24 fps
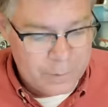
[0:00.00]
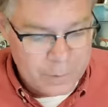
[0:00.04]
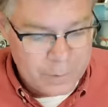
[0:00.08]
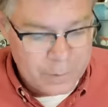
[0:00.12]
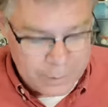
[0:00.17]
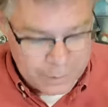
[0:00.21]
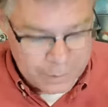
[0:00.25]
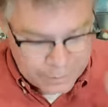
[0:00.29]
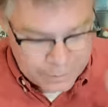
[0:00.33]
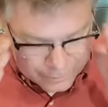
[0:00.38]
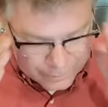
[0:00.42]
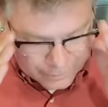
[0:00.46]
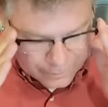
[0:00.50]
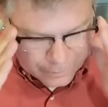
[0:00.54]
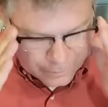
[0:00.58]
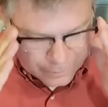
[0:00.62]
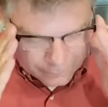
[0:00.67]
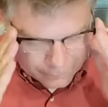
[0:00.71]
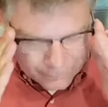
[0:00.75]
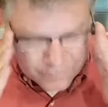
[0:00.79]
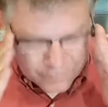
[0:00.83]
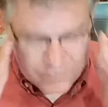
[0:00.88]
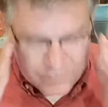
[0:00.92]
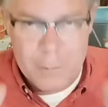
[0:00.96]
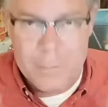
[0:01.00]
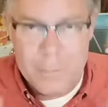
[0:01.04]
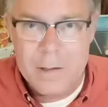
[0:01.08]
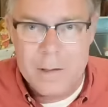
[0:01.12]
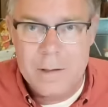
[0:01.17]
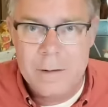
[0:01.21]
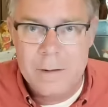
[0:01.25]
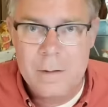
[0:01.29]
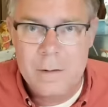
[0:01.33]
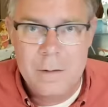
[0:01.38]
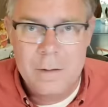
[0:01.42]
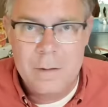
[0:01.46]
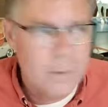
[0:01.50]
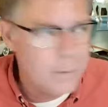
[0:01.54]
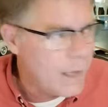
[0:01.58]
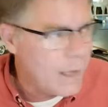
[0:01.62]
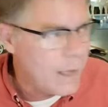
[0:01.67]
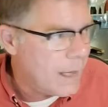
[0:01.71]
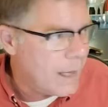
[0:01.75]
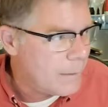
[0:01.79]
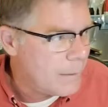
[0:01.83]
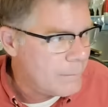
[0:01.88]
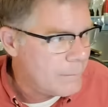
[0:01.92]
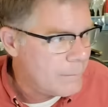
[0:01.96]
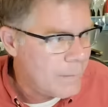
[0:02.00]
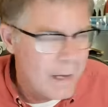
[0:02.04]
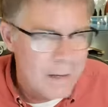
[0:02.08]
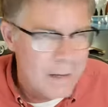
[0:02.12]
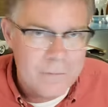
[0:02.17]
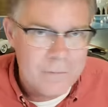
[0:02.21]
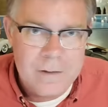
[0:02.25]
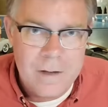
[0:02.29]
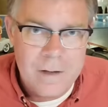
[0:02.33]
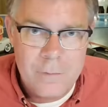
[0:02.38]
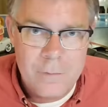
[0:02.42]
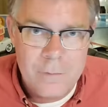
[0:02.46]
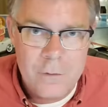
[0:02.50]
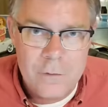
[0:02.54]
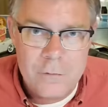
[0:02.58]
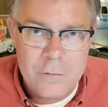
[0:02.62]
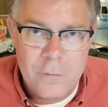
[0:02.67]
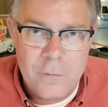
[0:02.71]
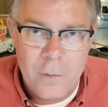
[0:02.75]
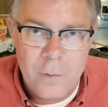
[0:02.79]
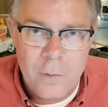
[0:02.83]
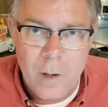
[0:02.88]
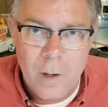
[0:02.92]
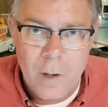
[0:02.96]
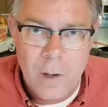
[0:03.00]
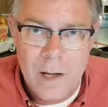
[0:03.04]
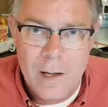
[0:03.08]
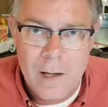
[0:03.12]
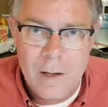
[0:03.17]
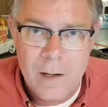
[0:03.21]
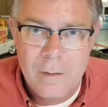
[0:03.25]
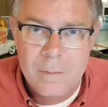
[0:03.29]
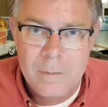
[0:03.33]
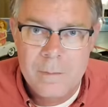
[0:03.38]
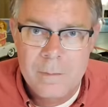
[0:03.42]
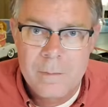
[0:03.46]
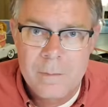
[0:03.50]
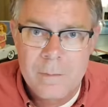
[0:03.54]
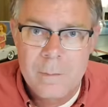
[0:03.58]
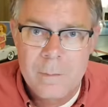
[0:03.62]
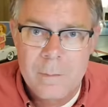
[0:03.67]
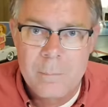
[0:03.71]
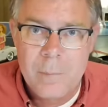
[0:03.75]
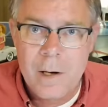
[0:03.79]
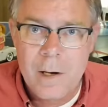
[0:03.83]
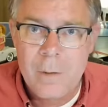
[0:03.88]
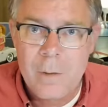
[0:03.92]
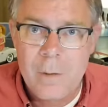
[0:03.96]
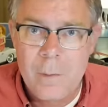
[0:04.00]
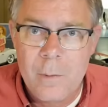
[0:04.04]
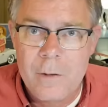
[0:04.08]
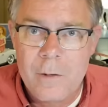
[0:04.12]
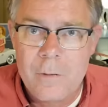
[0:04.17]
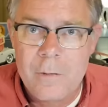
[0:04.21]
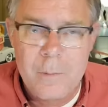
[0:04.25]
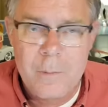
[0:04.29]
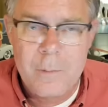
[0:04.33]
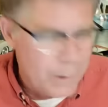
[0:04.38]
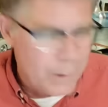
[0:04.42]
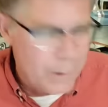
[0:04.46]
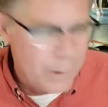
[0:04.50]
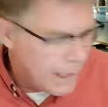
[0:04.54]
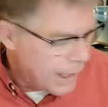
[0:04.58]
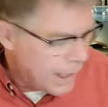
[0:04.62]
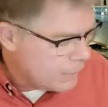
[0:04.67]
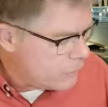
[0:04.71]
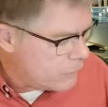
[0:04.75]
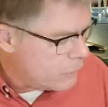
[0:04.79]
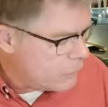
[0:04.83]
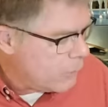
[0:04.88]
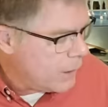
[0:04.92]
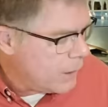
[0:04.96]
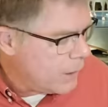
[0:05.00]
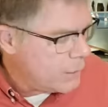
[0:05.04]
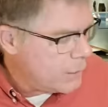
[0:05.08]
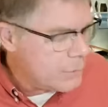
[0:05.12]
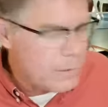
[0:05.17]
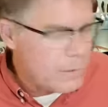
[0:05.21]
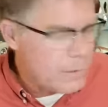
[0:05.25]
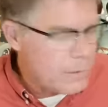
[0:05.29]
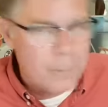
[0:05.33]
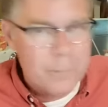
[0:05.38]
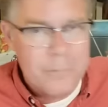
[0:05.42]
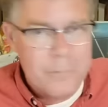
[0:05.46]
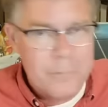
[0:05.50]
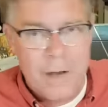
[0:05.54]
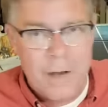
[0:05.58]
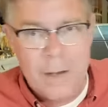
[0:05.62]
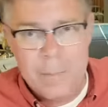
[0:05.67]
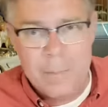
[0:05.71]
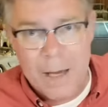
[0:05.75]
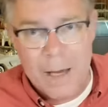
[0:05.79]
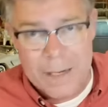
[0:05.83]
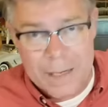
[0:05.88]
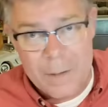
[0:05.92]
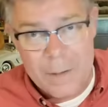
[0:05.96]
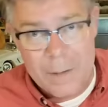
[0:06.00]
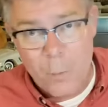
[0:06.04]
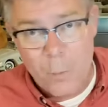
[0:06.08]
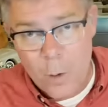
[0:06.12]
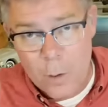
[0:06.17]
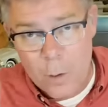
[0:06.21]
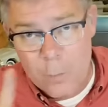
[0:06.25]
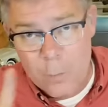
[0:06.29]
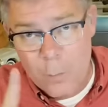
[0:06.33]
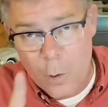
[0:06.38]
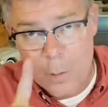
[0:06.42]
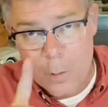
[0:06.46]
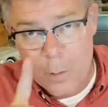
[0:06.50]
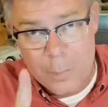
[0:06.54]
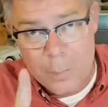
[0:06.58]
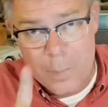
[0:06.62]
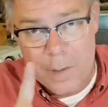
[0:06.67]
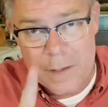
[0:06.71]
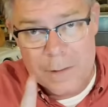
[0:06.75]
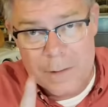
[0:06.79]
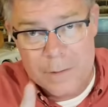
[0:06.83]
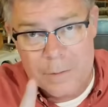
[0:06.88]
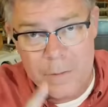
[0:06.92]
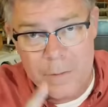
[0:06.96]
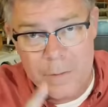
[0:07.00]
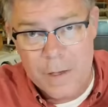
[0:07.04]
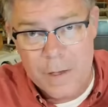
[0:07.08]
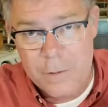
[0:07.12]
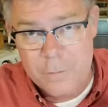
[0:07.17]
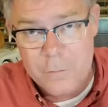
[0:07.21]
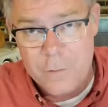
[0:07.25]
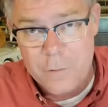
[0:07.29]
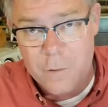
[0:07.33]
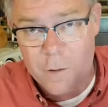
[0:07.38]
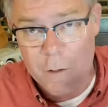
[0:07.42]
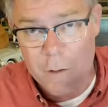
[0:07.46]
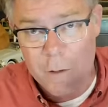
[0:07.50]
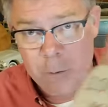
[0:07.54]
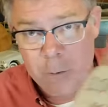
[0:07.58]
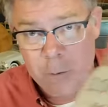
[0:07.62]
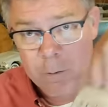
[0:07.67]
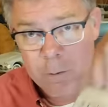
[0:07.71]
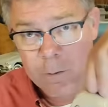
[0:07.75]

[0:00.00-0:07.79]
Uh, oh, let me okay, I haven't done this for a while. Bear with me. We got 200 thumbs up. I got one more big thing for you.